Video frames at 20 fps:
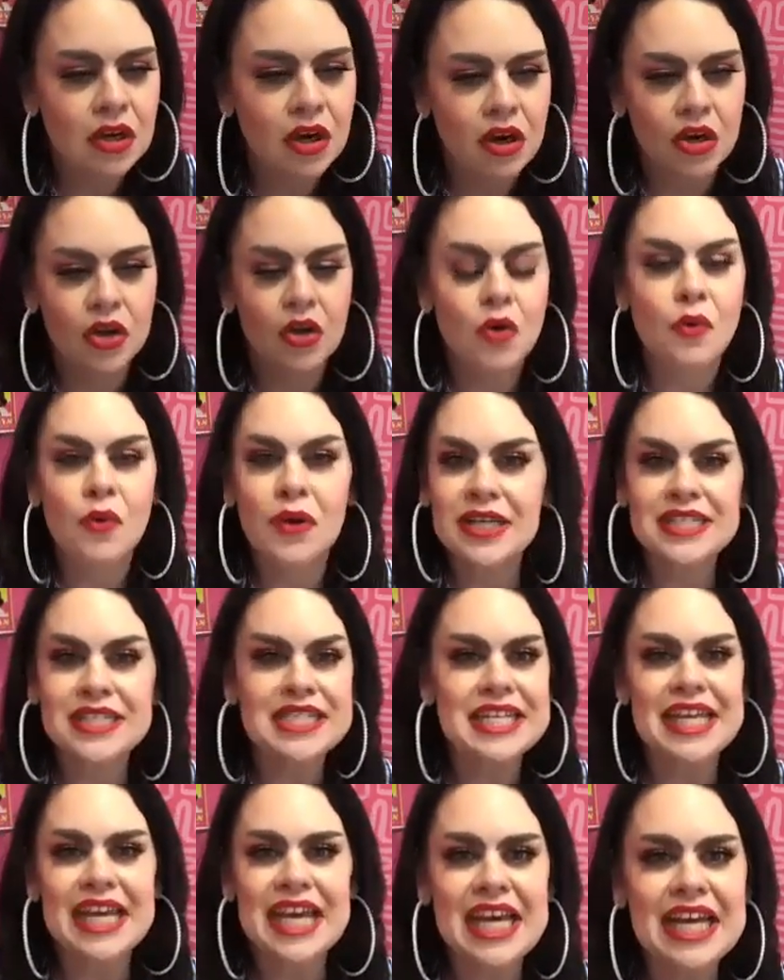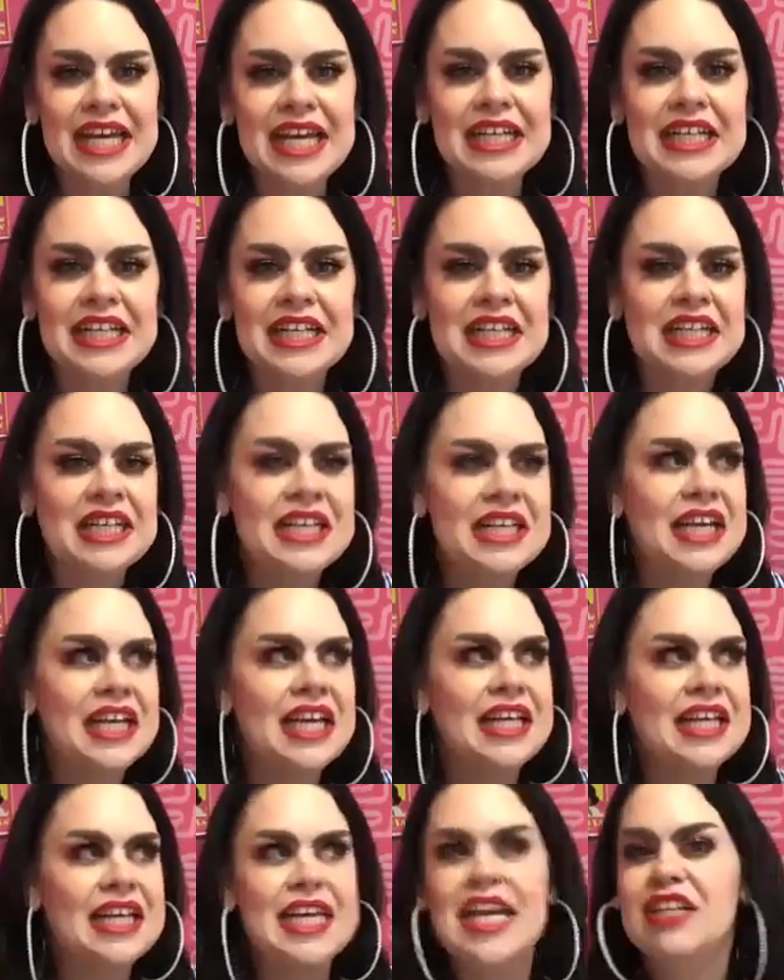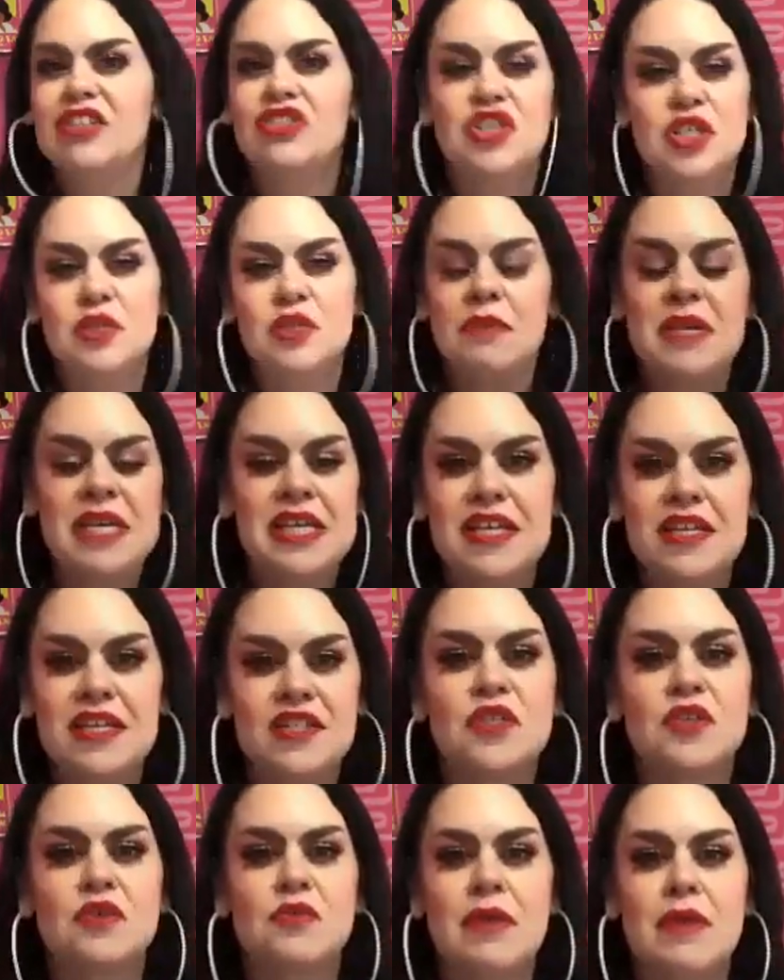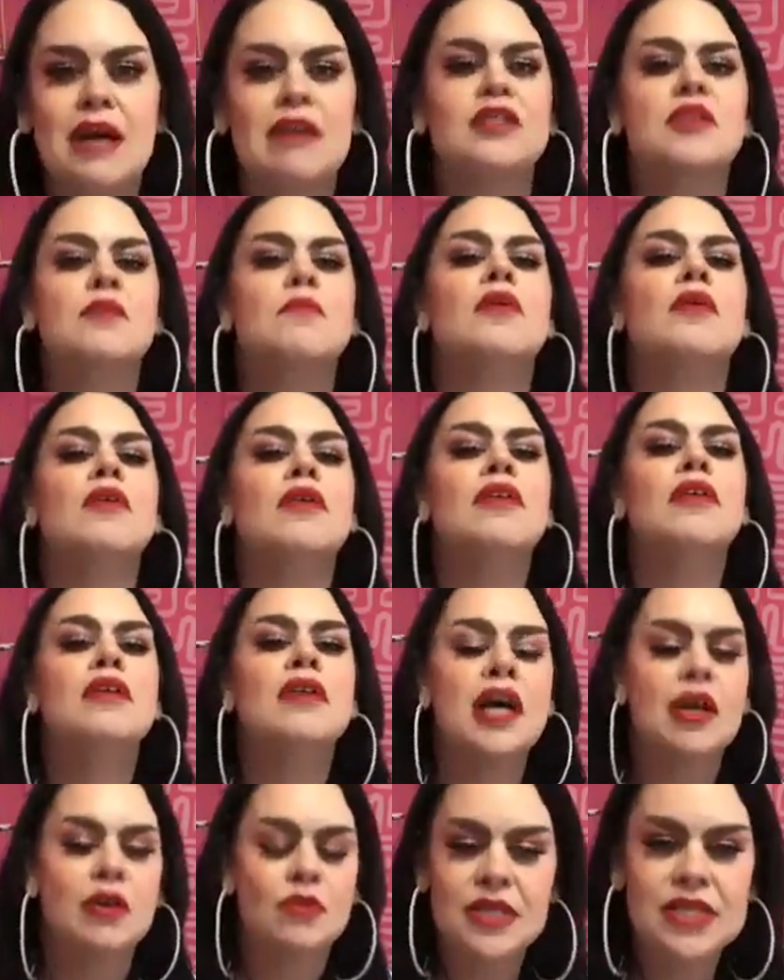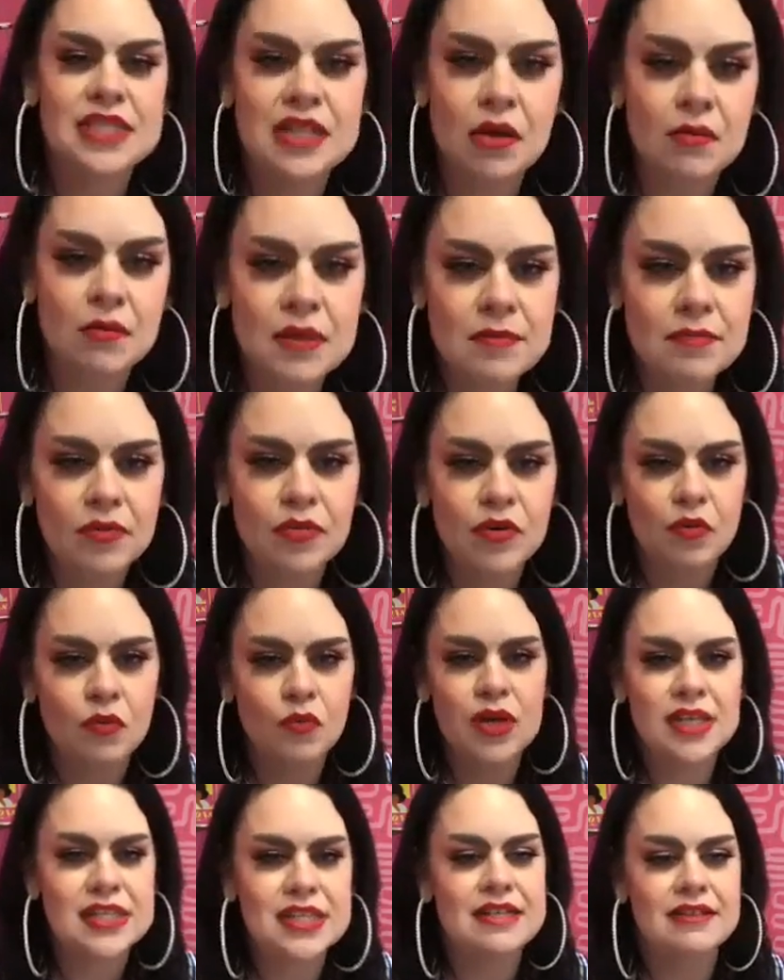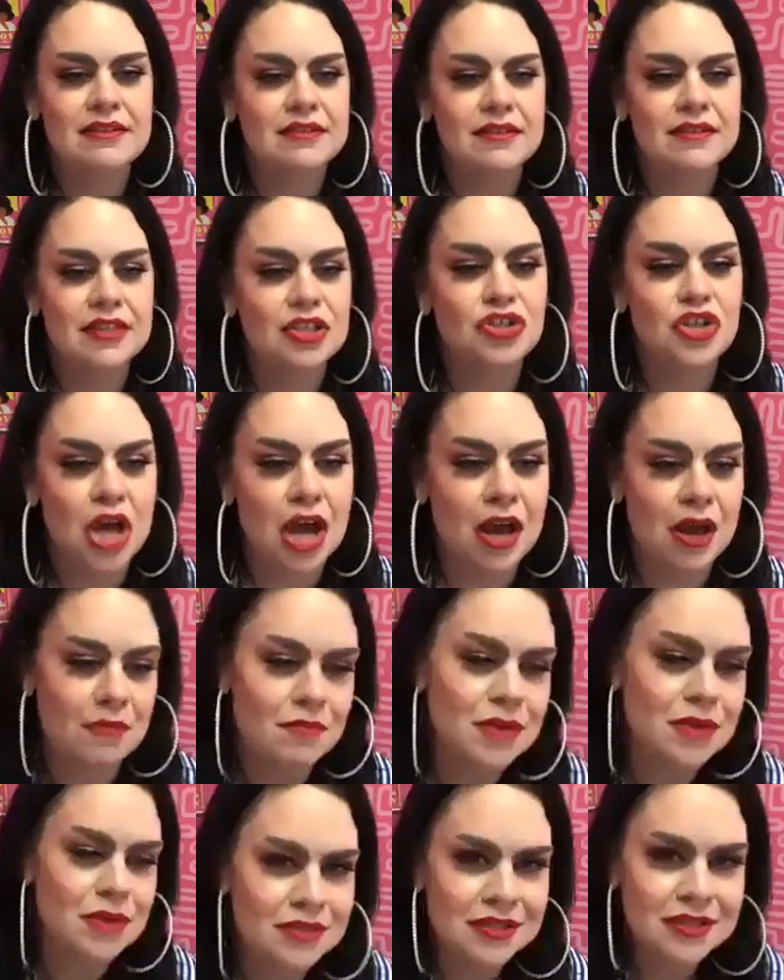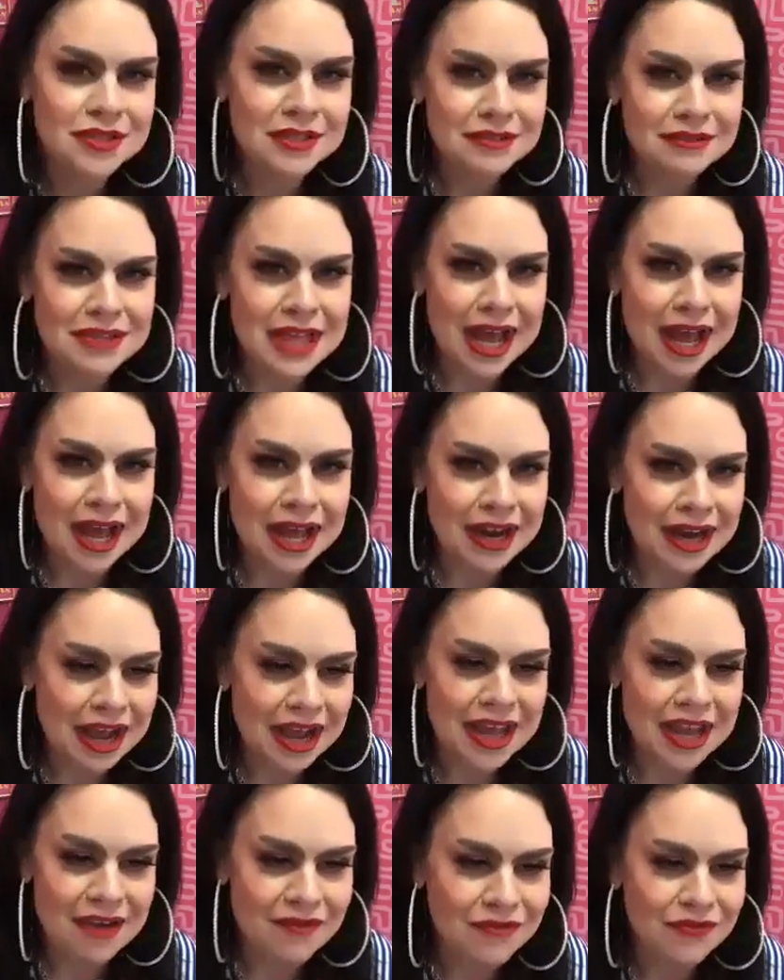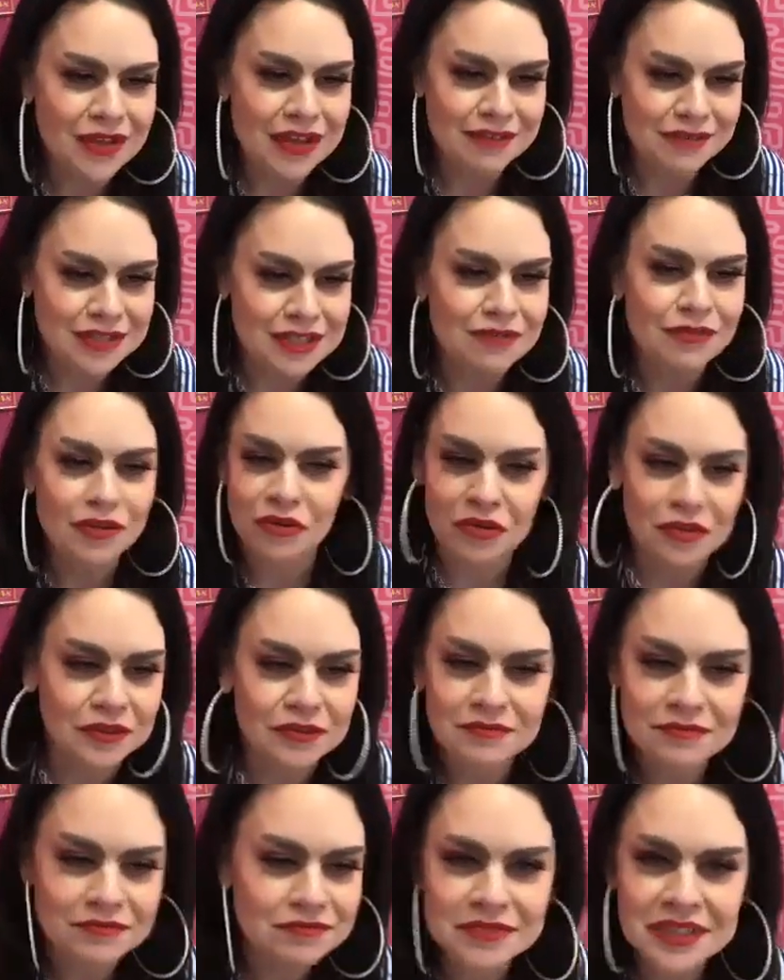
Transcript: are going to get, can just be insurmountable. I always tell people it wasn't the job that I have found difficult.